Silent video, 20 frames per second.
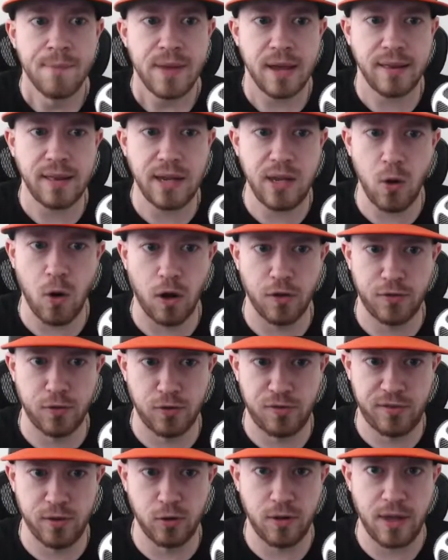And then you also
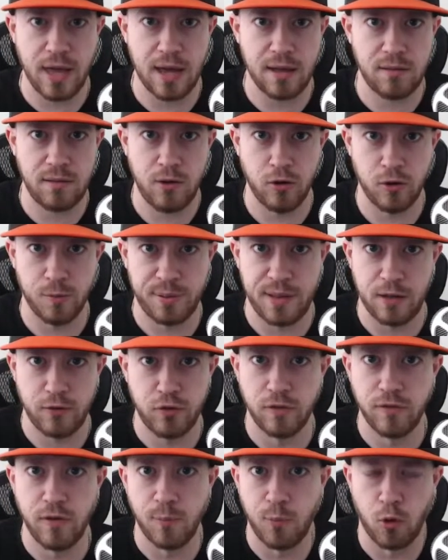still get, the
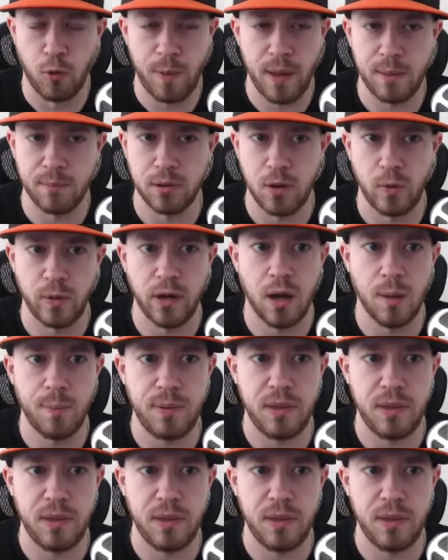potential of a bullpen blowing up,